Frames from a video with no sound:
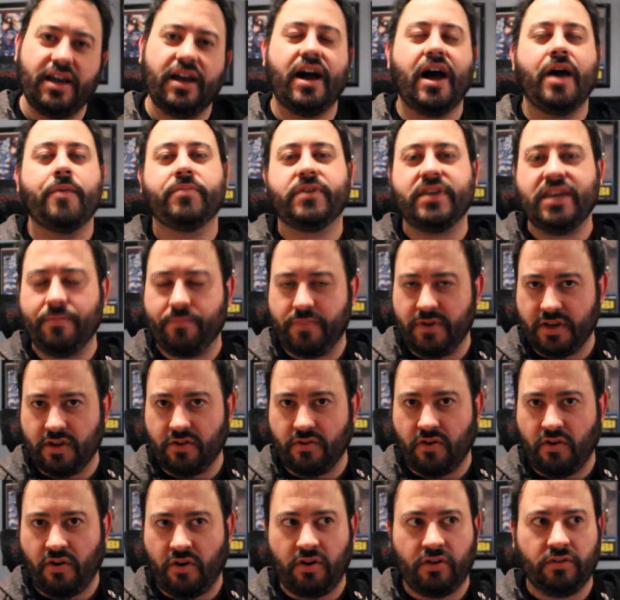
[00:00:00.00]
I'm keeping it
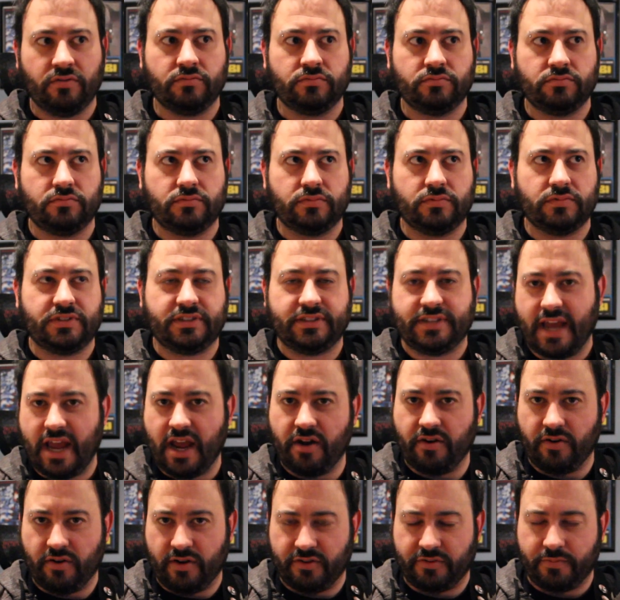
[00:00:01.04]
all
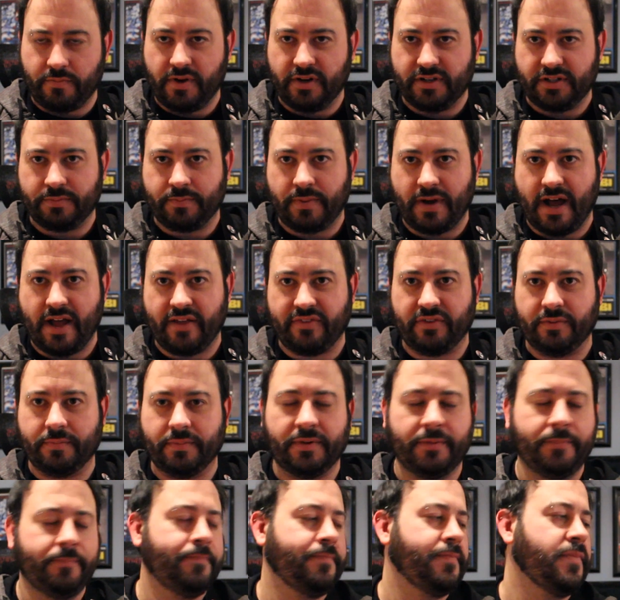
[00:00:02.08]
standard as much as
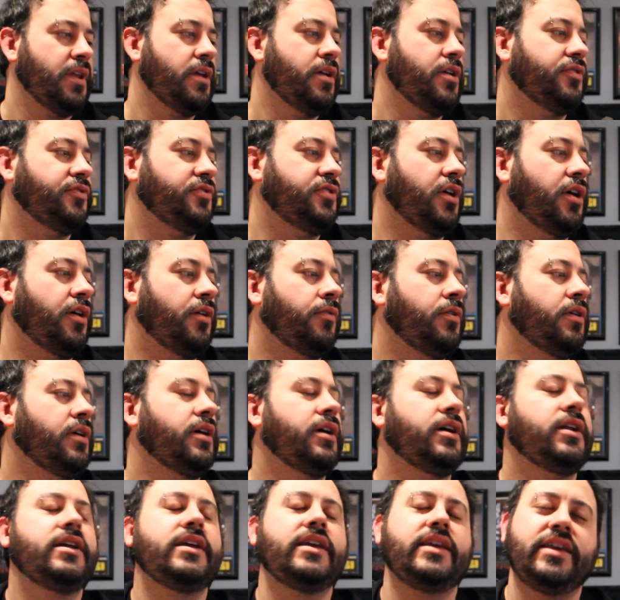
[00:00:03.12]
possible. So
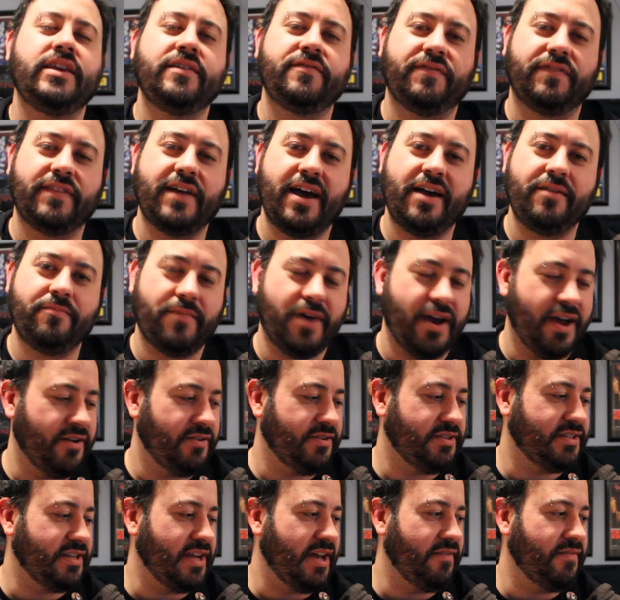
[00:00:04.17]
E flat minor
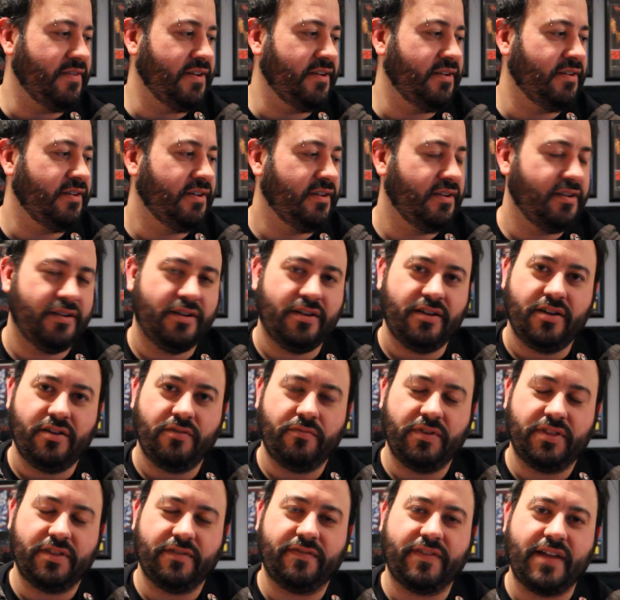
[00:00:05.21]
7
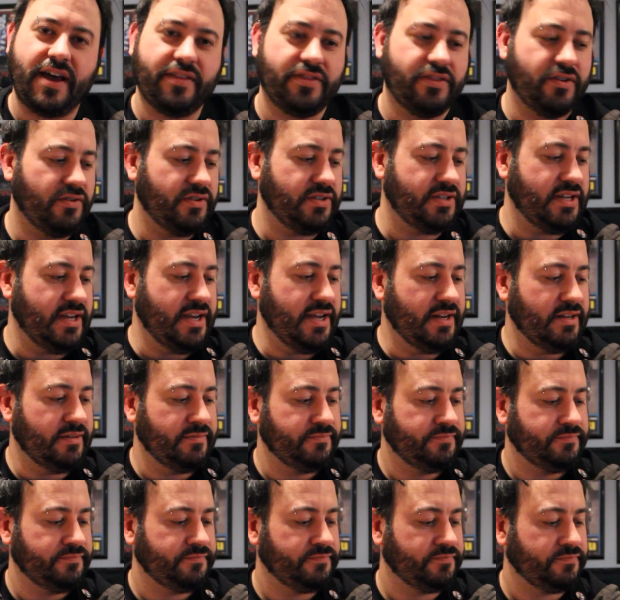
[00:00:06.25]
with the flat
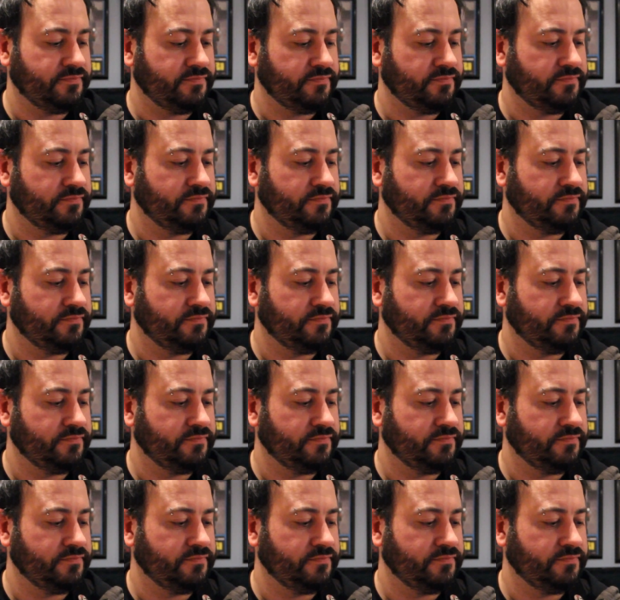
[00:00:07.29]
13,